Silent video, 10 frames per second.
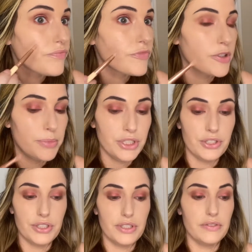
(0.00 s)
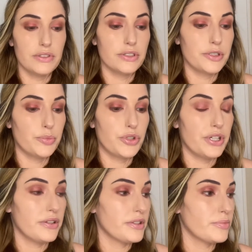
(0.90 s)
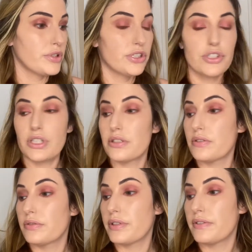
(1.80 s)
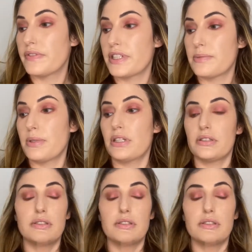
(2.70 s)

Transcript: I mean, you should even spray this brush as well with the Fix Plus,